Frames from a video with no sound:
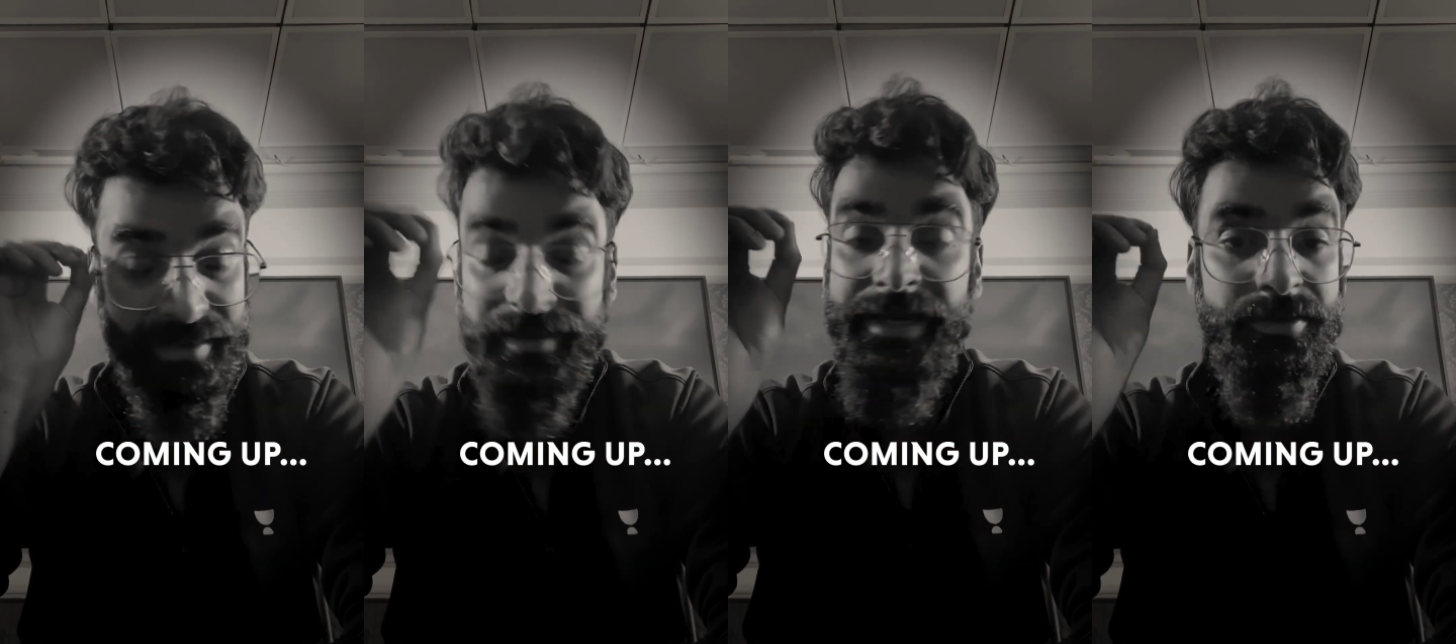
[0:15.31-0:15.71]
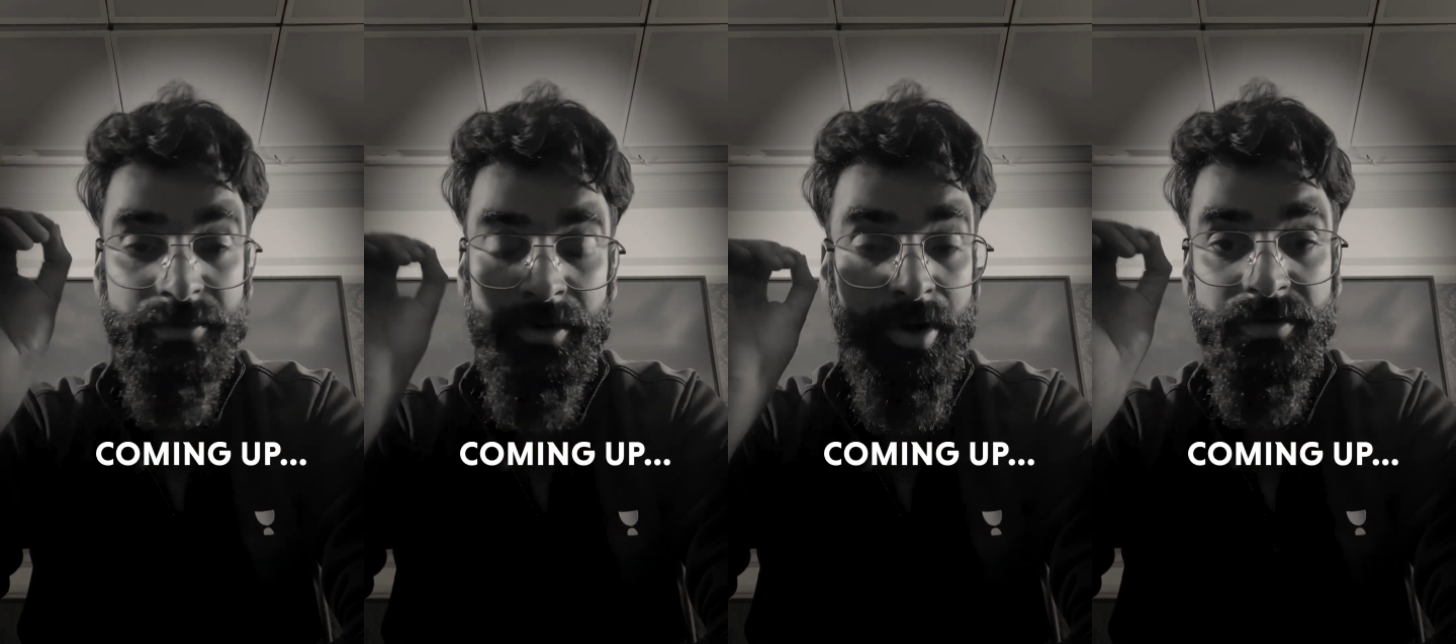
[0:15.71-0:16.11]
really do
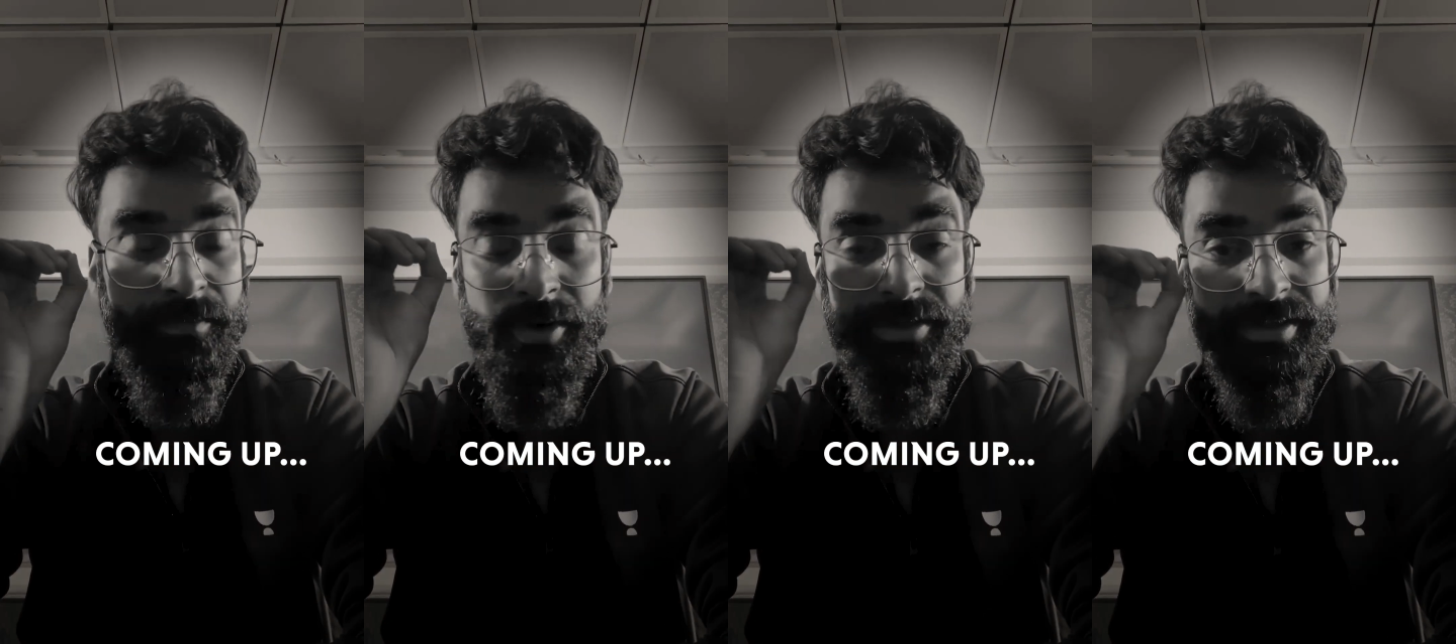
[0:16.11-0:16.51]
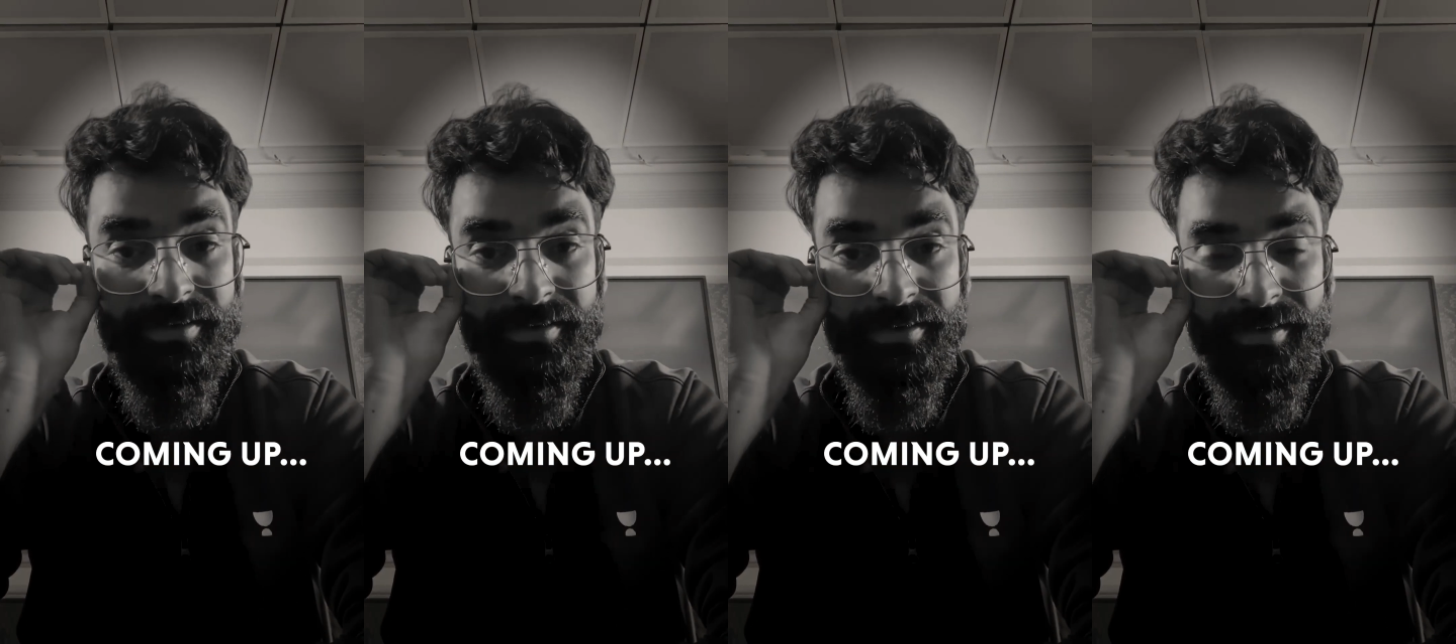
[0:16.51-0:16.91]
not want
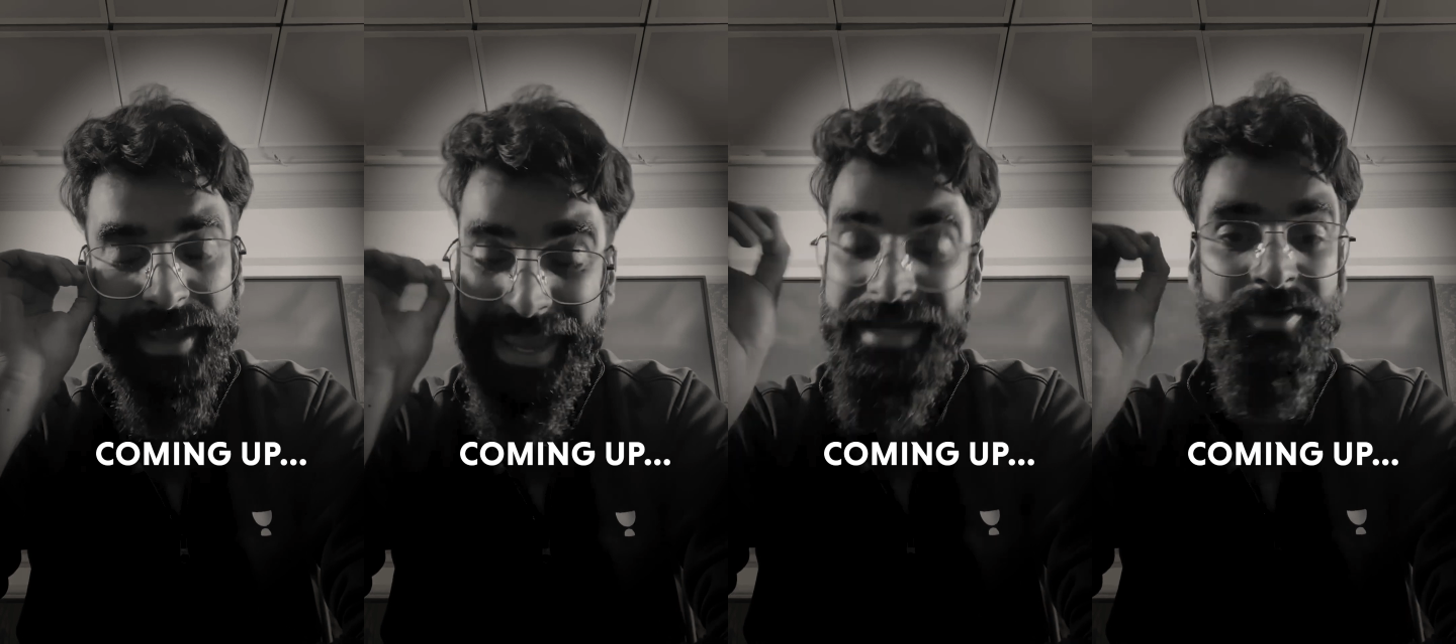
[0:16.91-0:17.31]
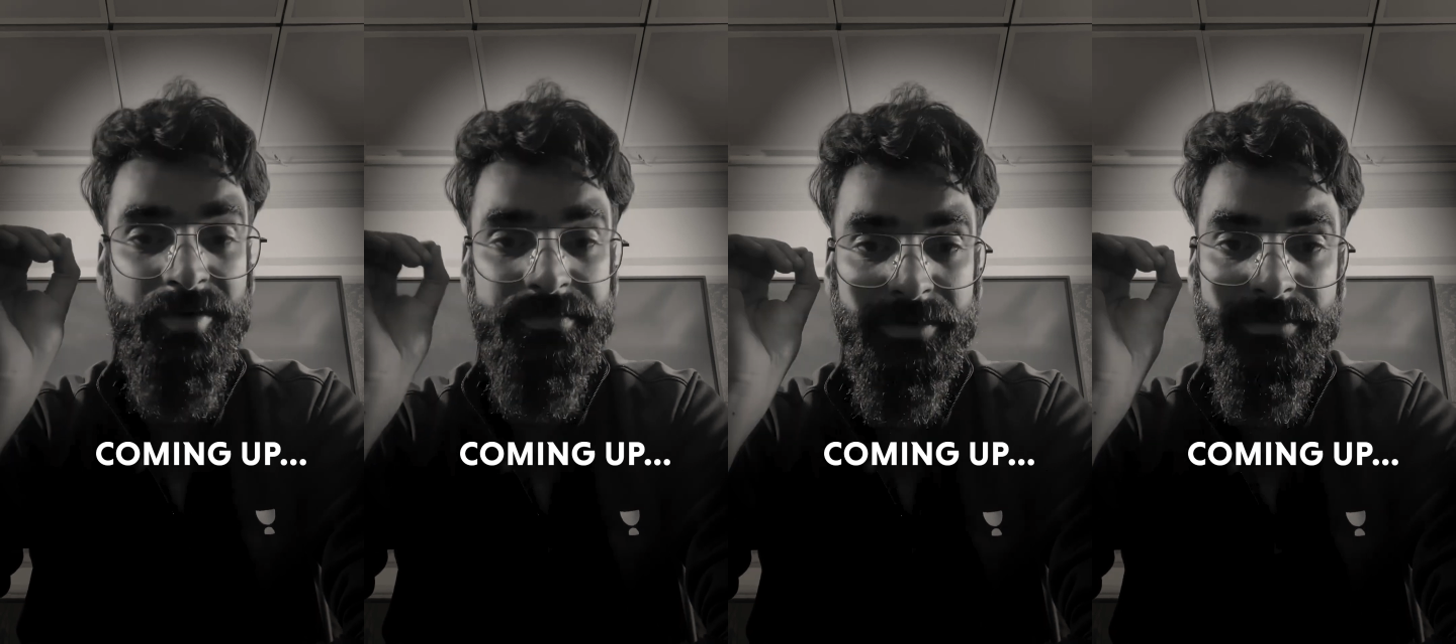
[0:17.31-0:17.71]
any
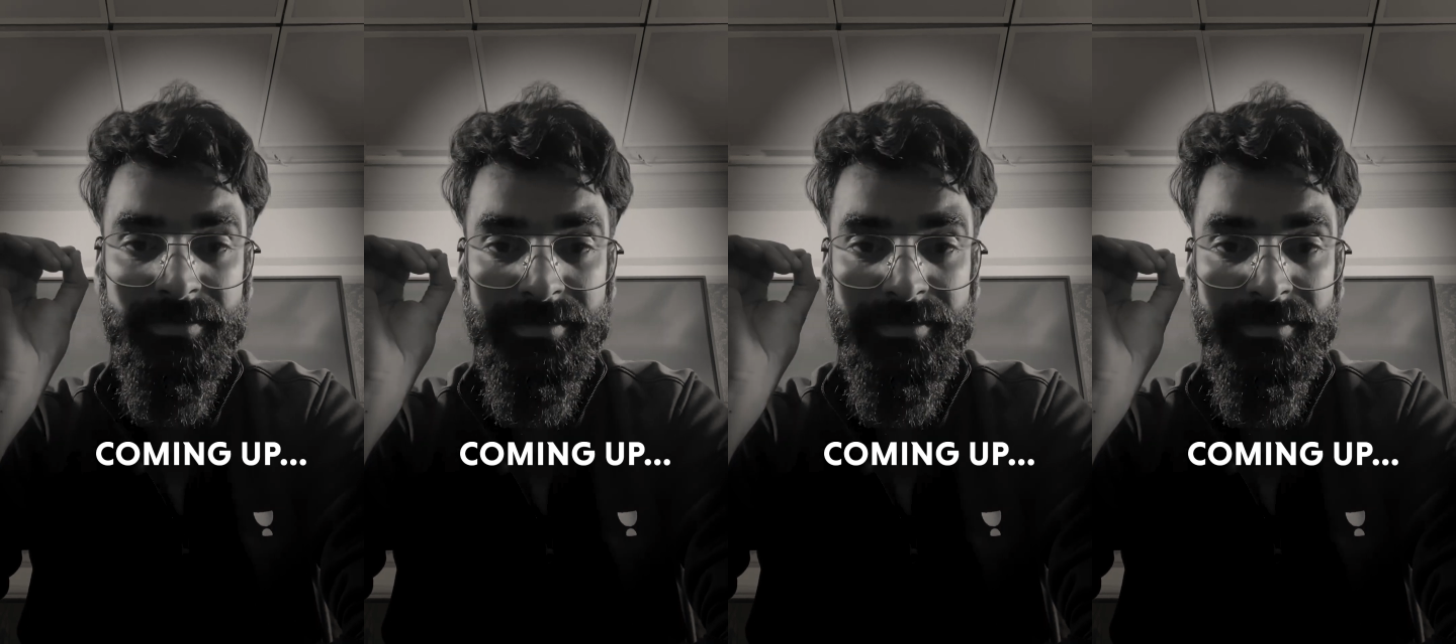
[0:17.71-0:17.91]
of you